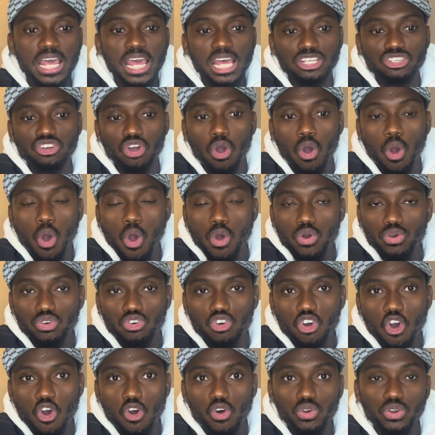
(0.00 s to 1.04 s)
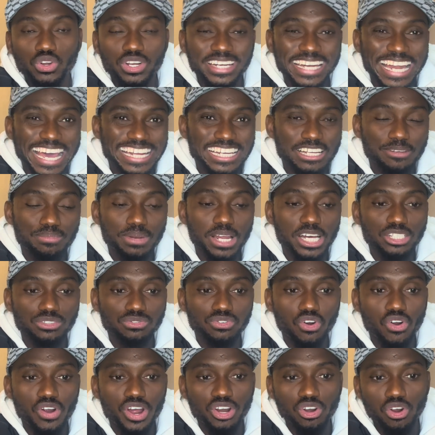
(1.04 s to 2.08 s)
So on goal, 90 plus
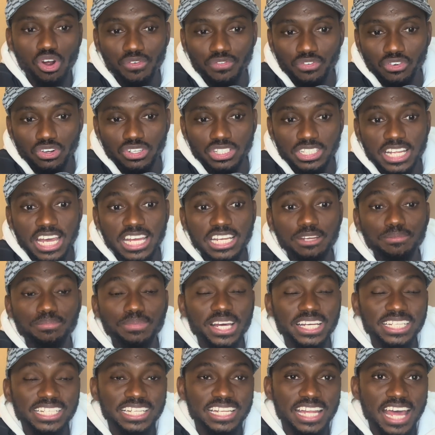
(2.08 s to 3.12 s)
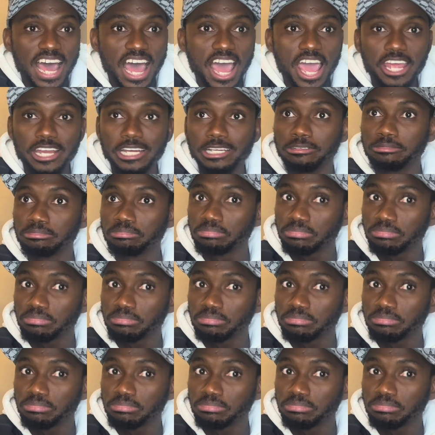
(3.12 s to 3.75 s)
4, and of course 90 plus 9,